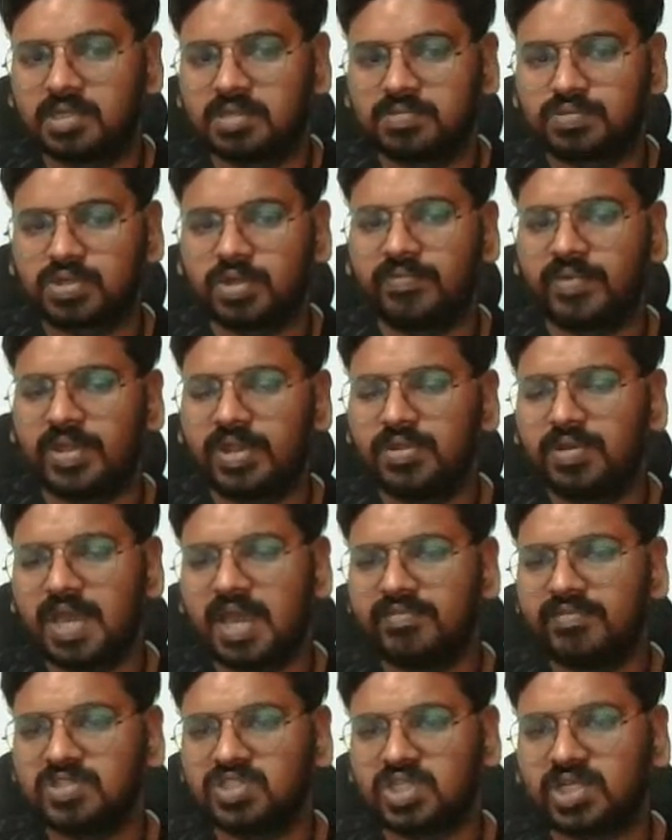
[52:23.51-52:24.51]
So when you
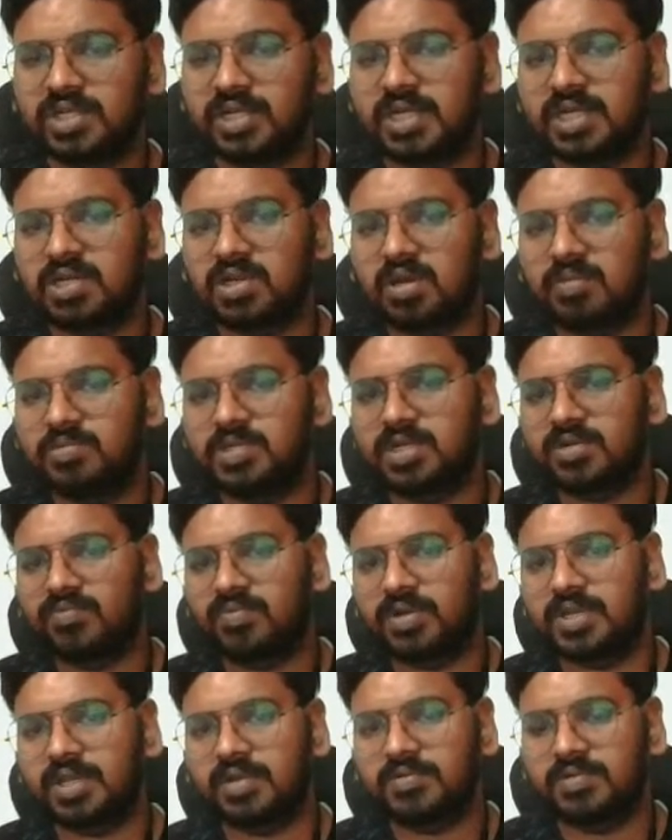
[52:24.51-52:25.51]
have a generator object,
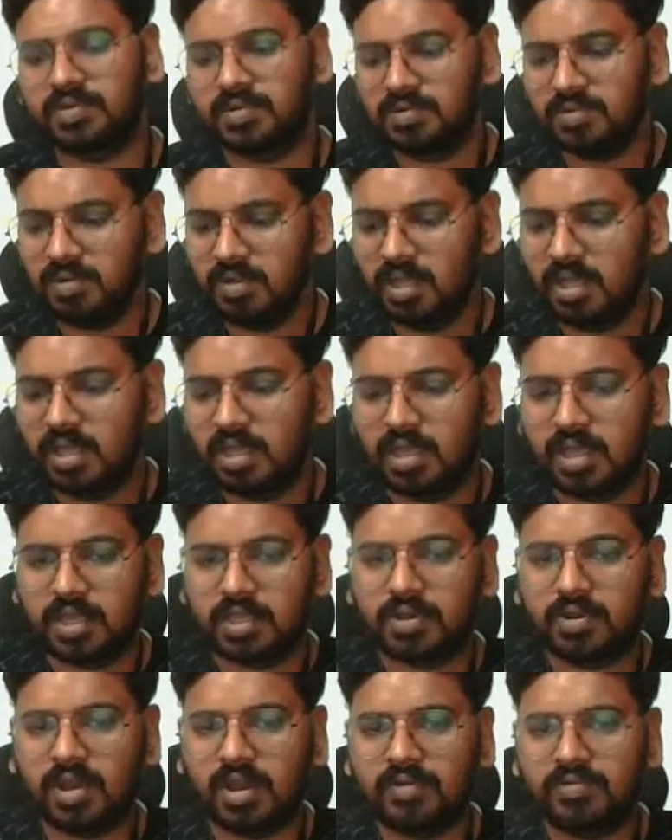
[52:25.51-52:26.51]
what you have to do,
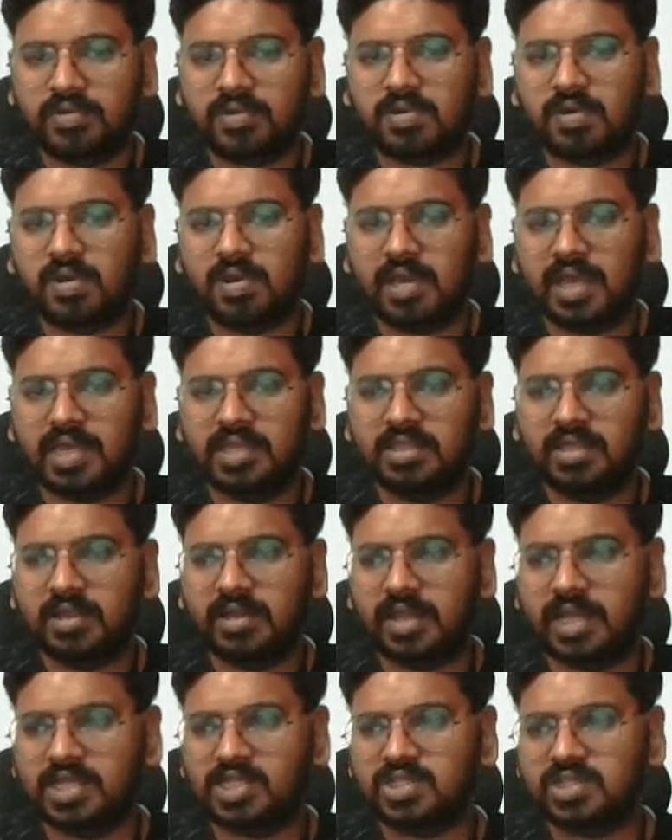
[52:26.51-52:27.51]
you have to call either
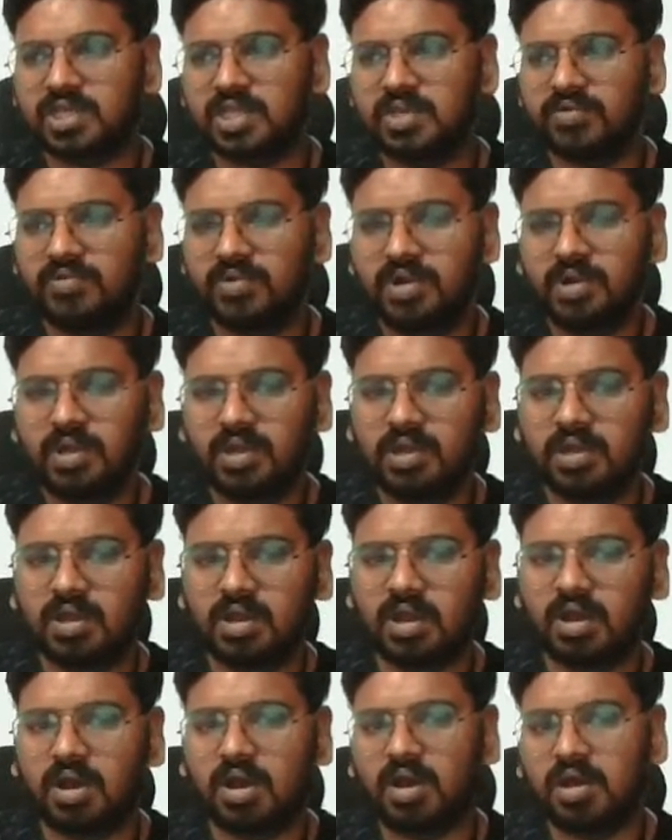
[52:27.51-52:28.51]
next keyword,
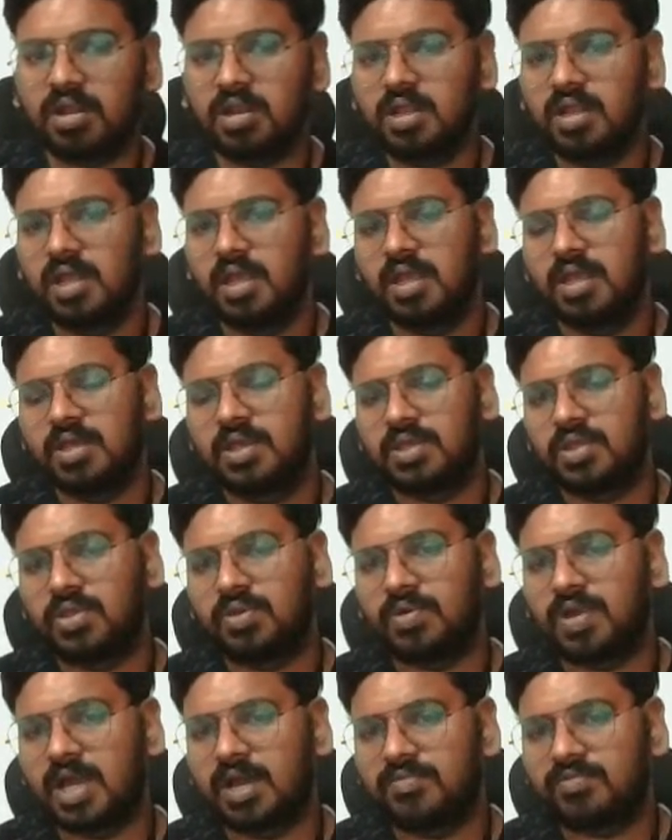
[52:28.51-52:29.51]
or
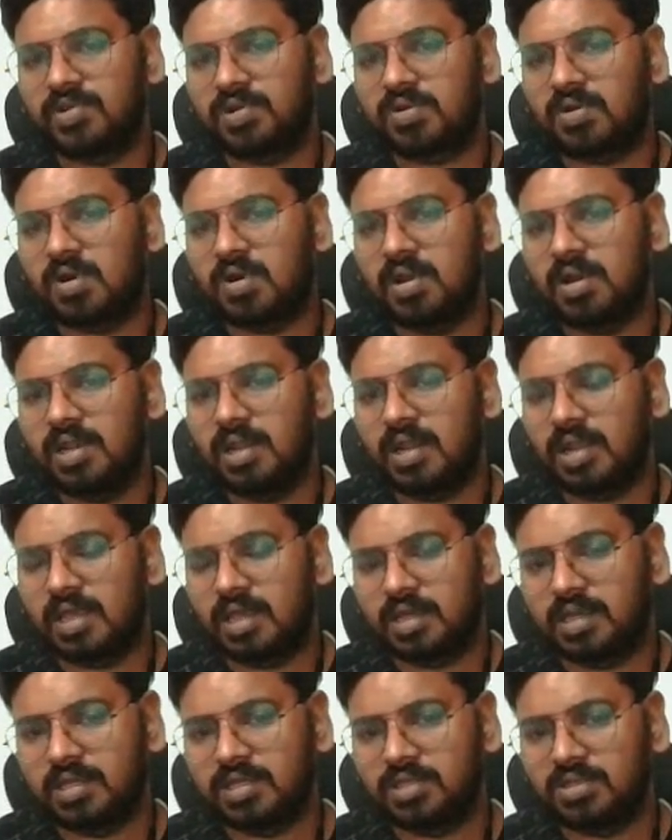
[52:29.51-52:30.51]
you have to call
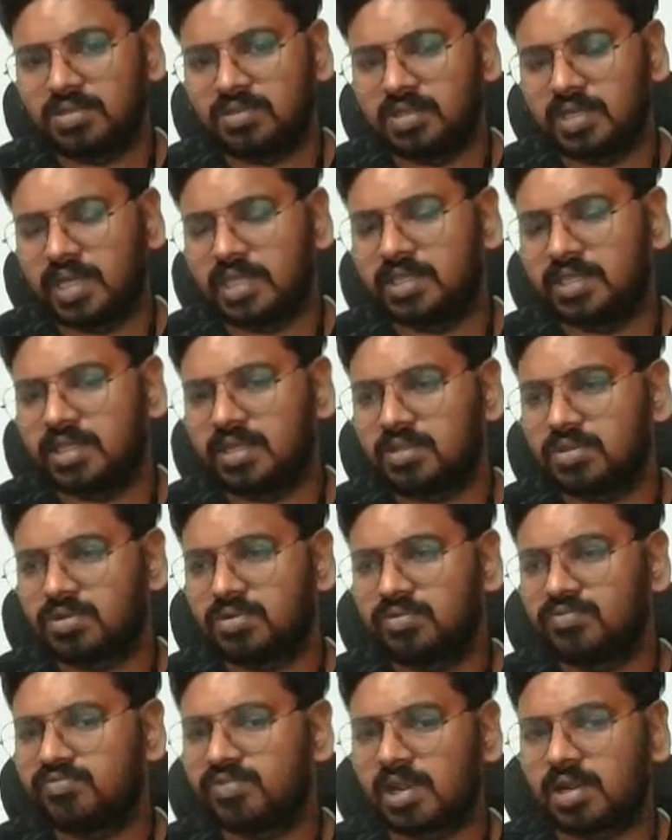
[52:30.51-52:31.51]
either
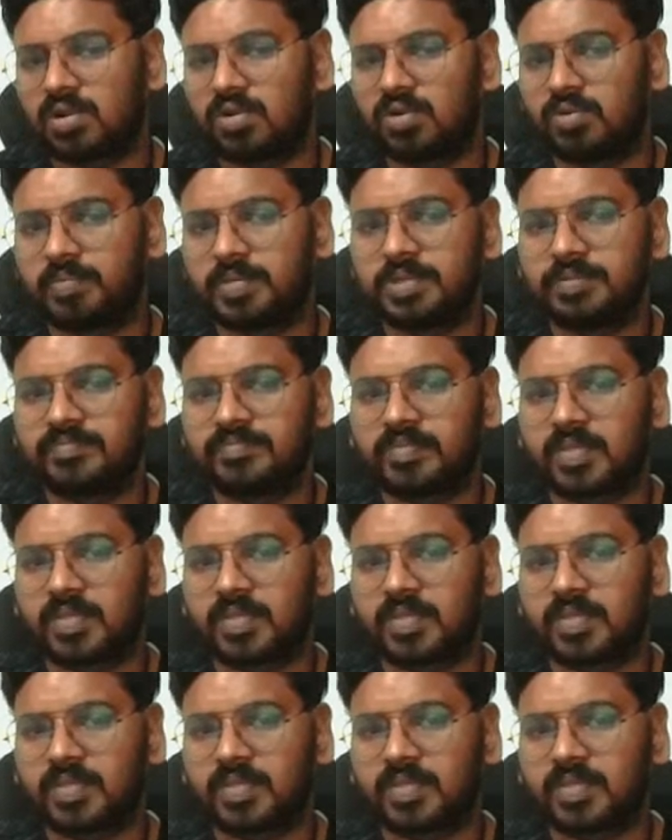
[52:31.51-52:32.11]
through for loop.